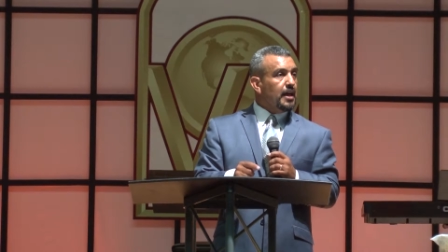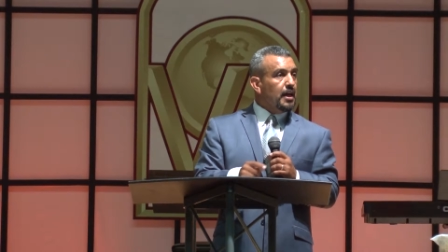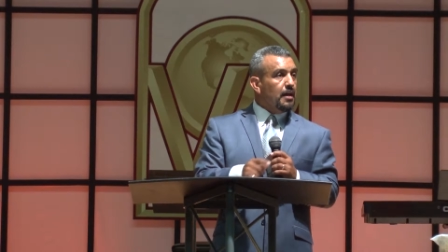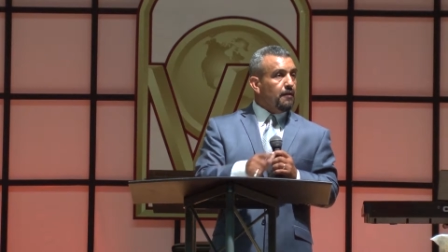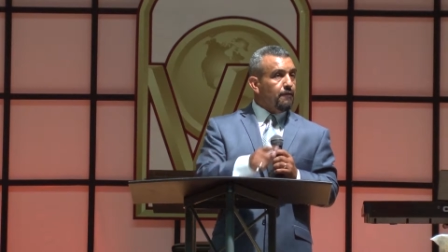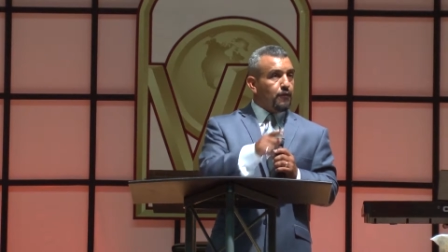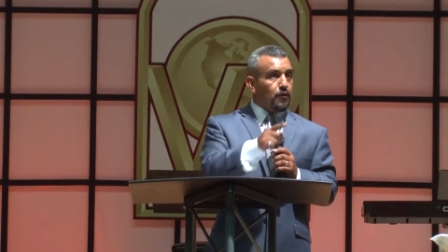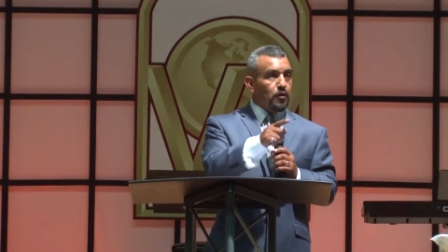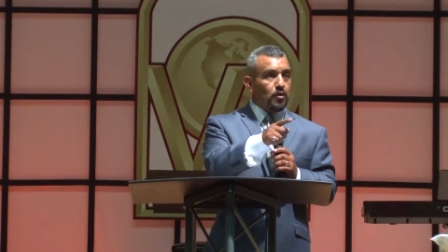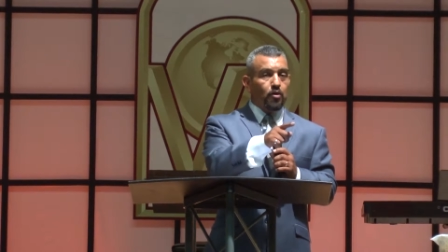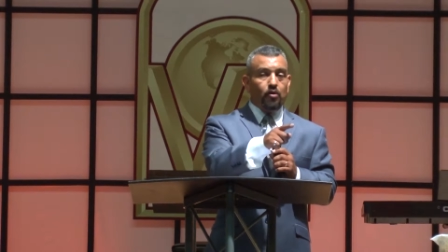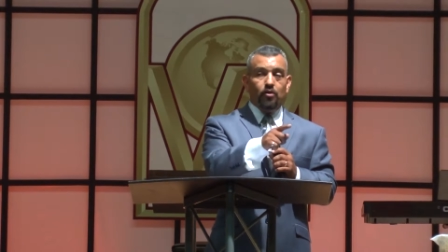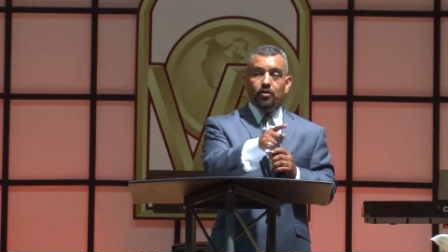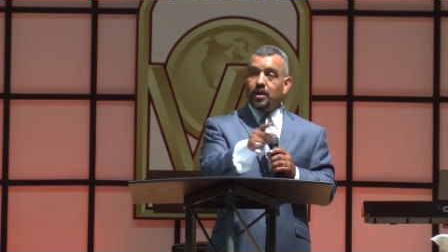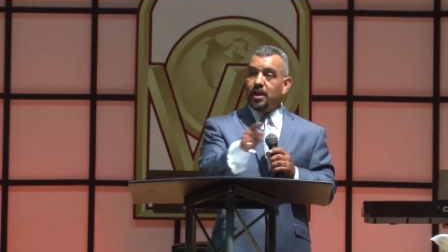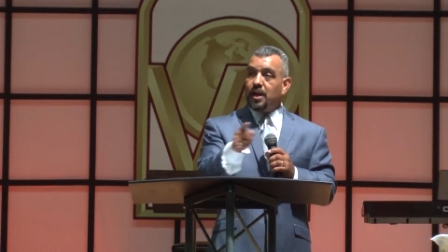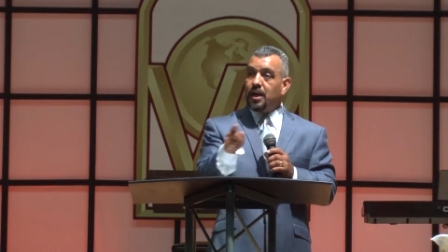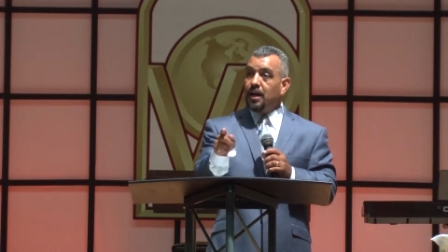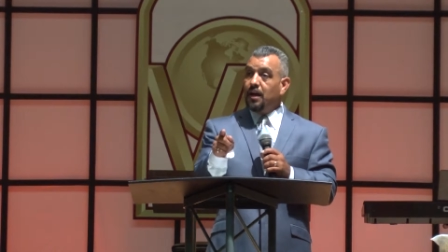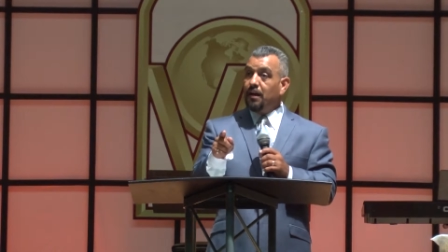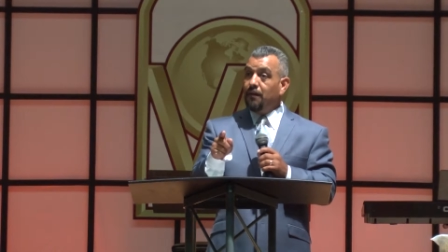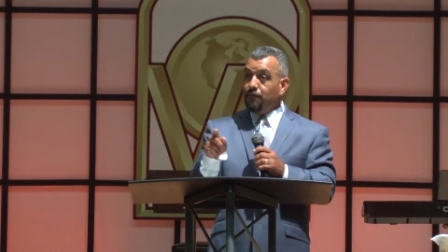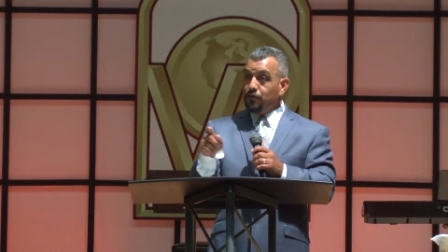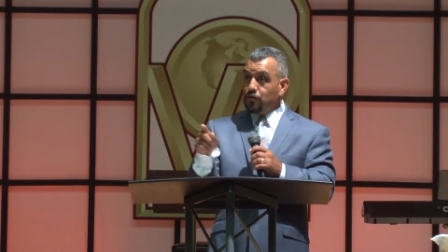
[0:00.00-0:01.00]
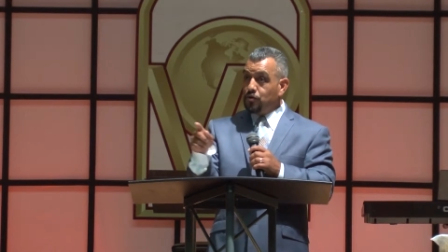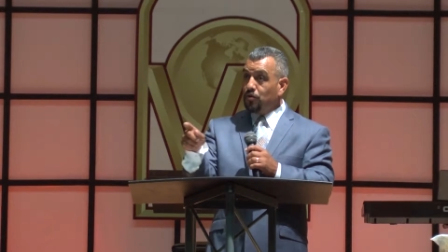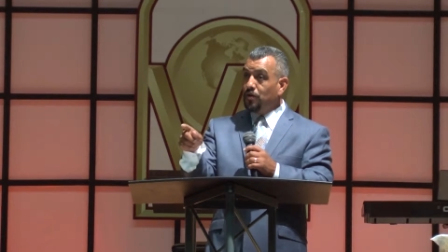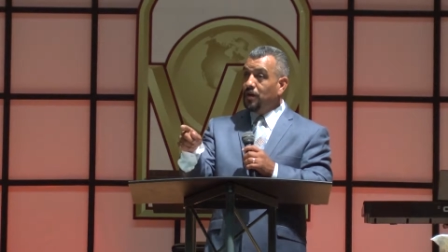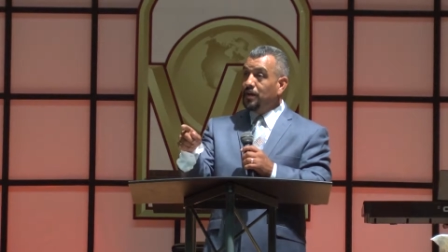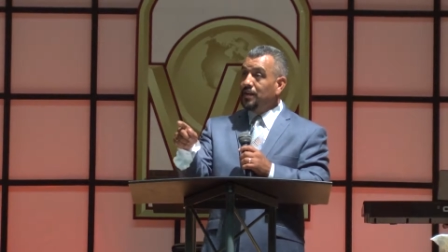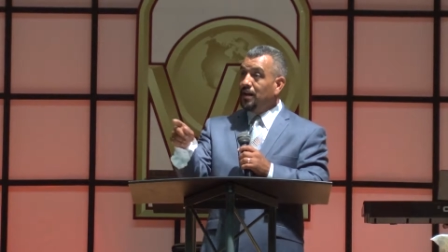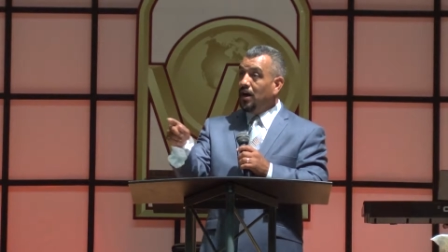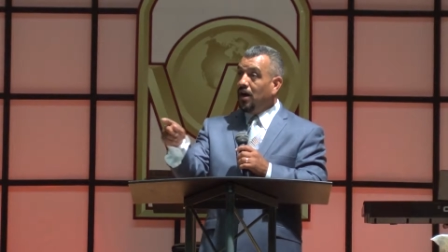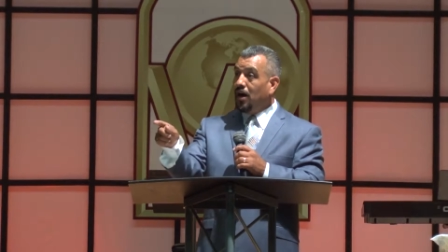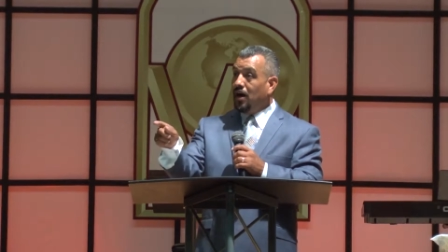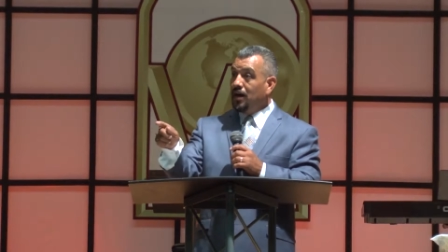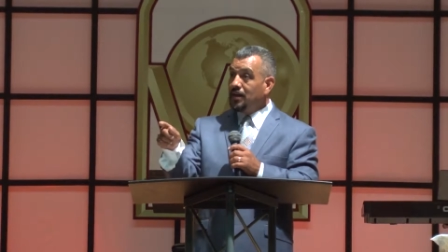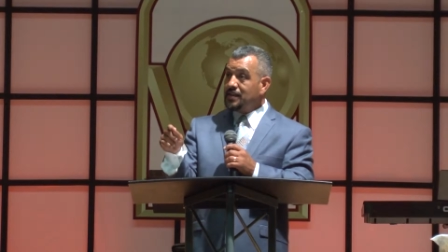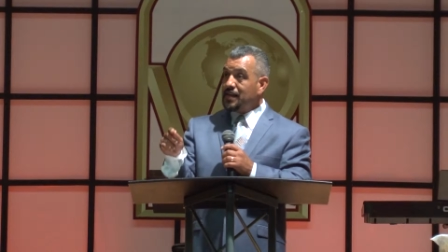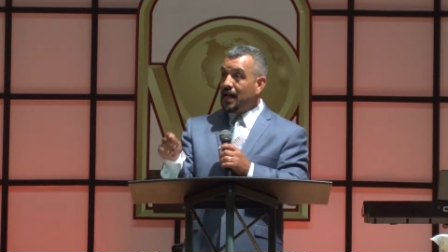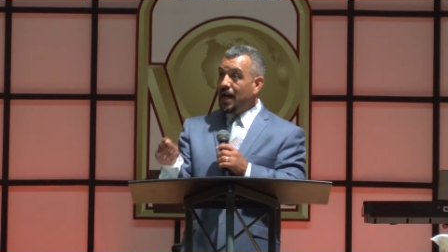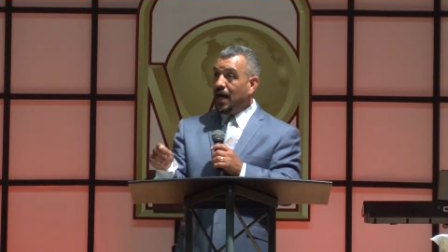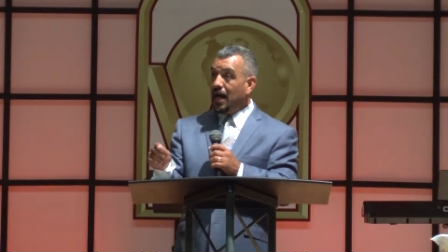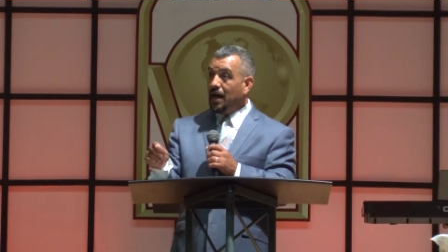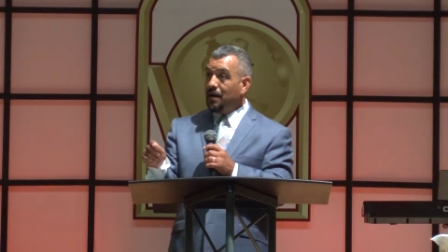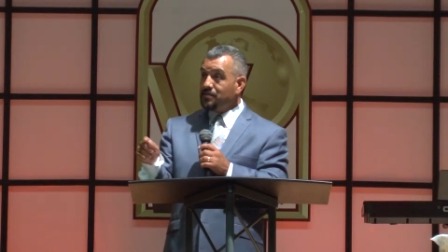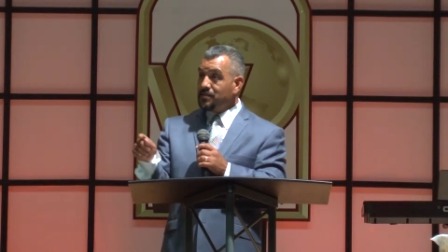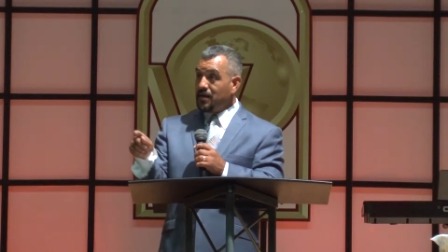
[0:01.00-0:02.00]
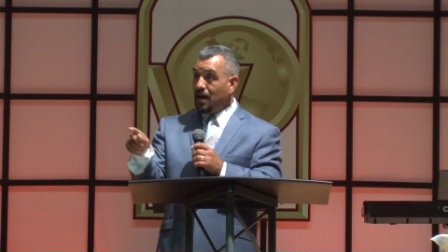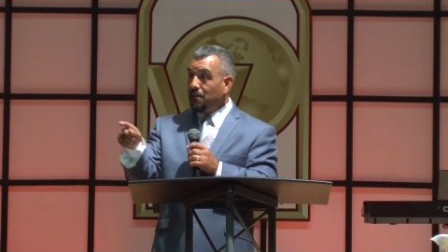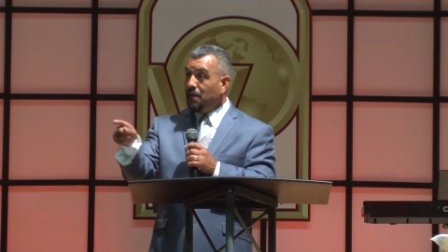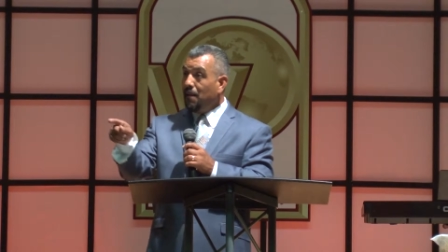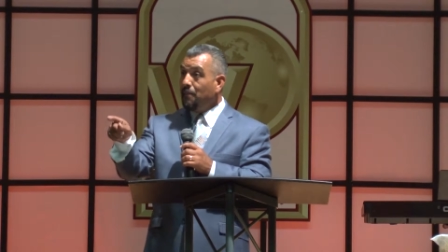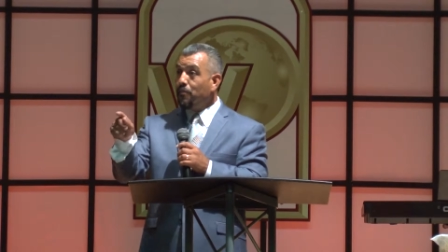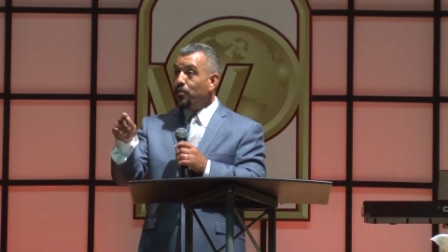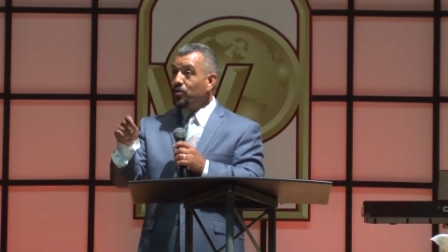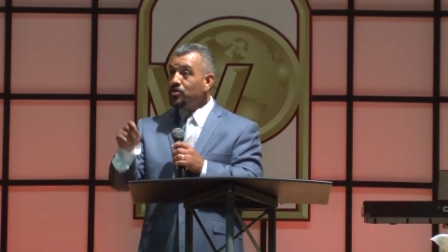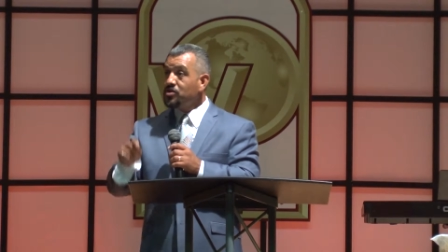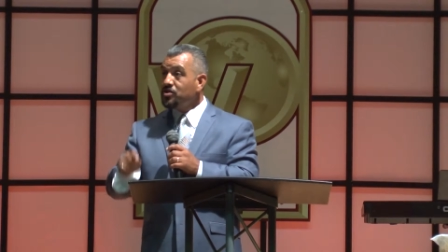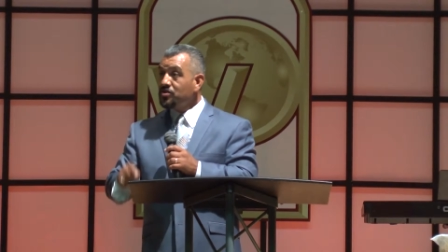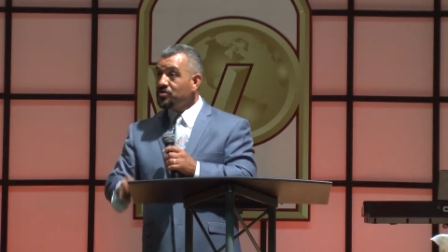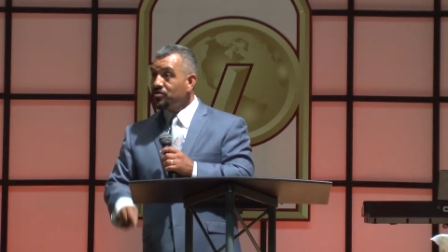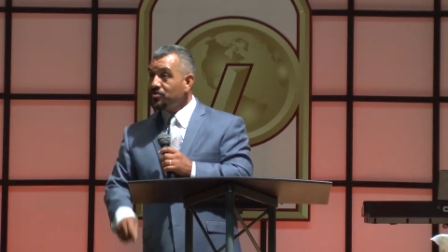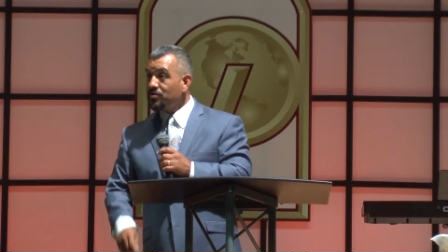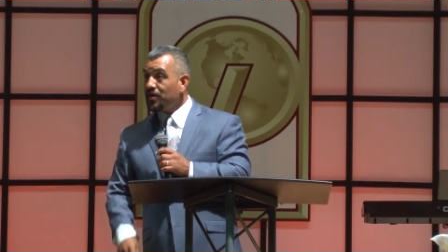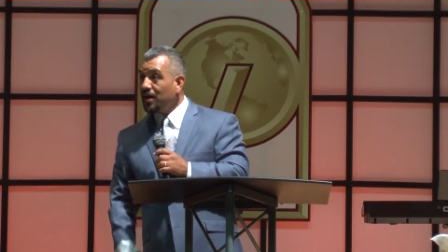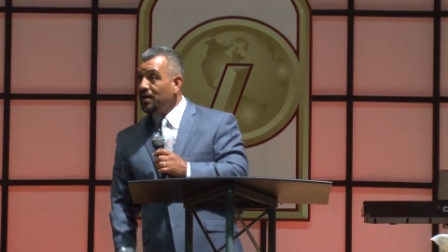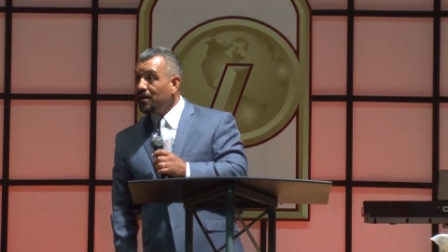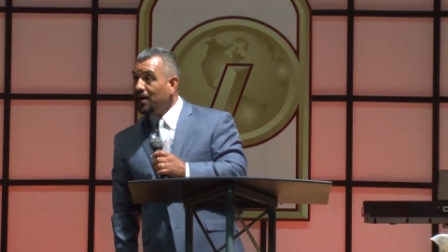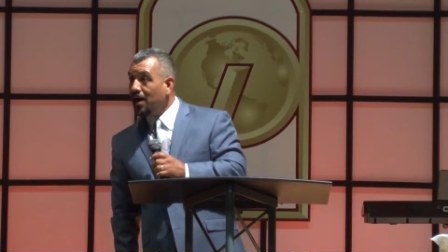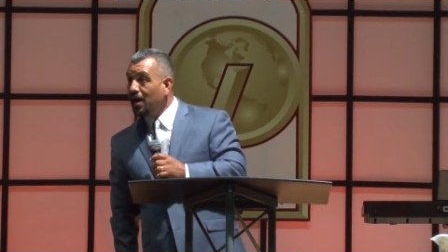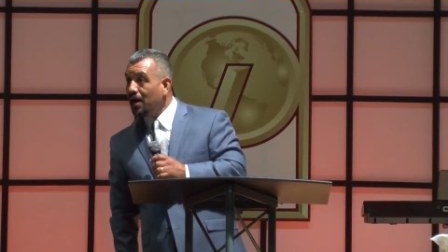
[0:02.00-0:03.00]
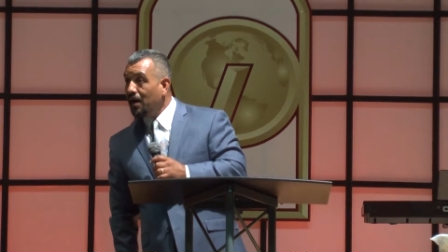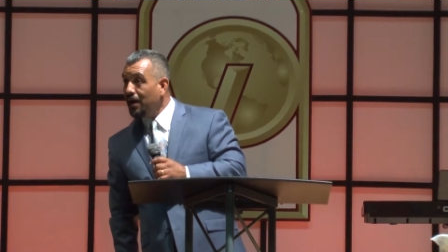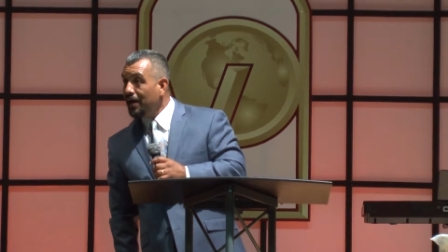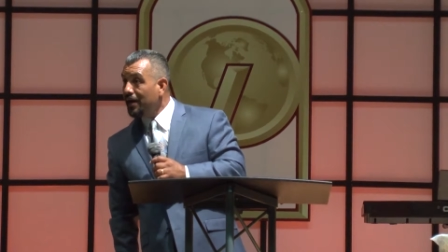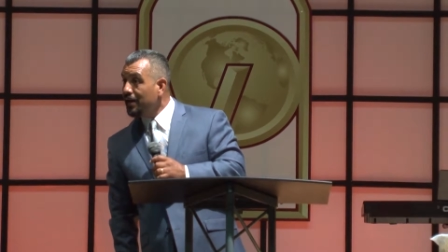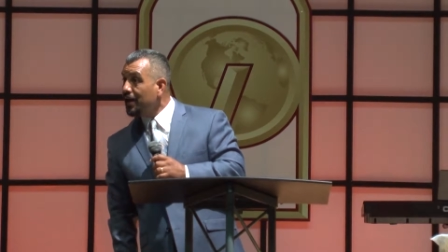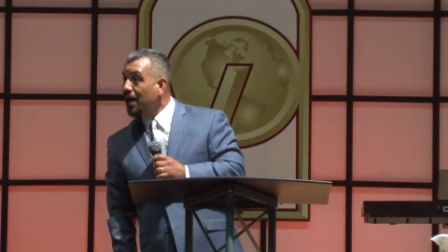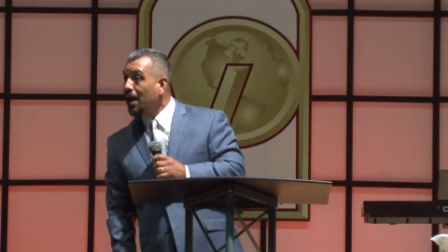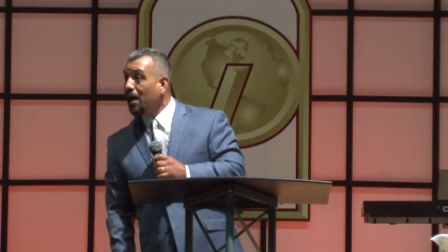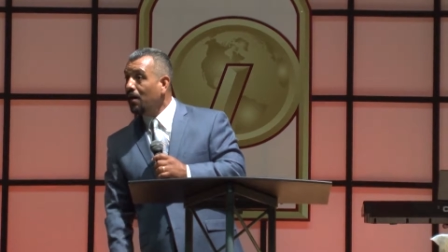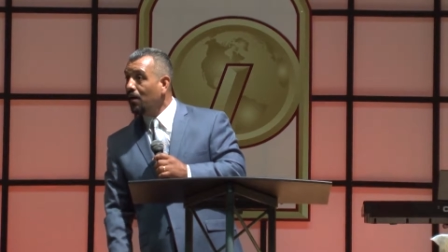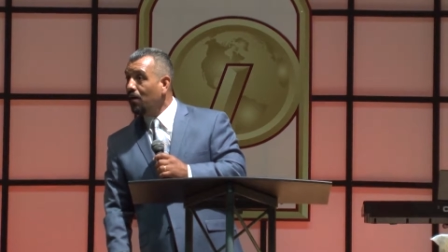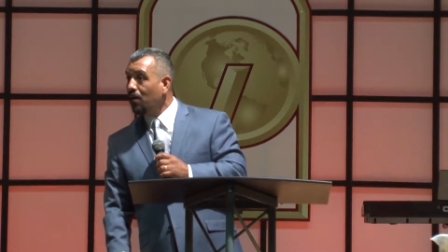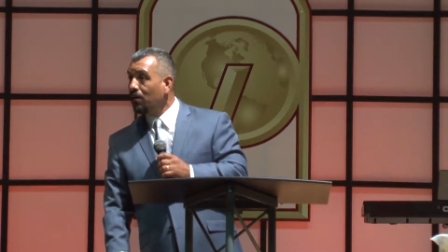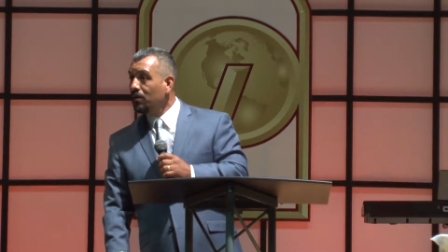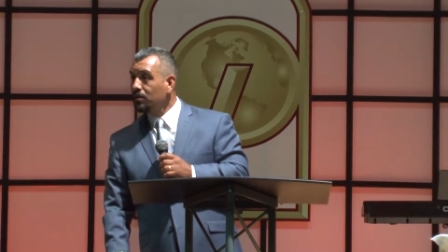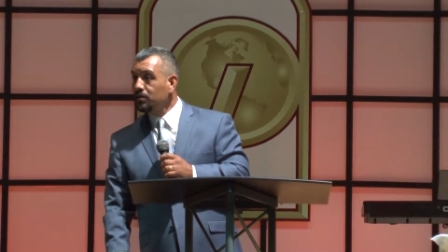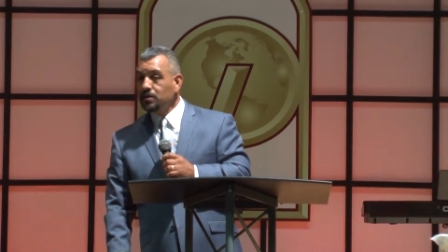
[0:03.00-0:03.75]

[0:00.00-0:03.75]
if you don't give during the hard times, I'm going to put you straight to hell, in hell.